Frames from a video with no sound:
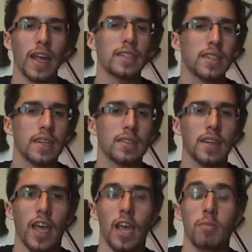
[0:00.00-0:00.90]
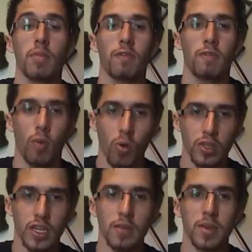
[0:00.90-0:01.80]
entities that came before
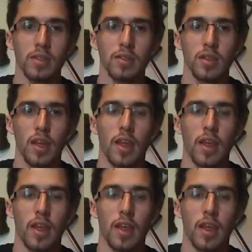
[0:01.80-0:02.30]
demons.